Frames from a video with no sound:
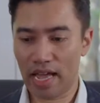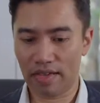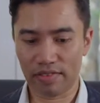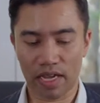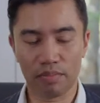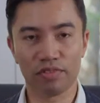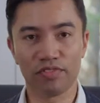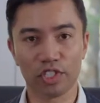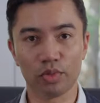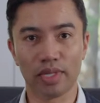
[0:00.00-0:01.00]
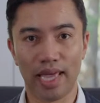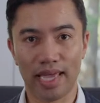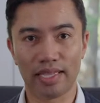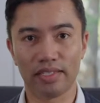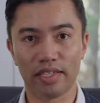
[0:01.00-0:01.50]
I have a couple of visual
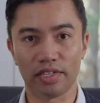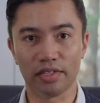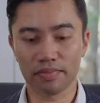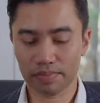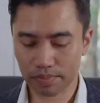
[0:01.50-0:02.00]
aids here.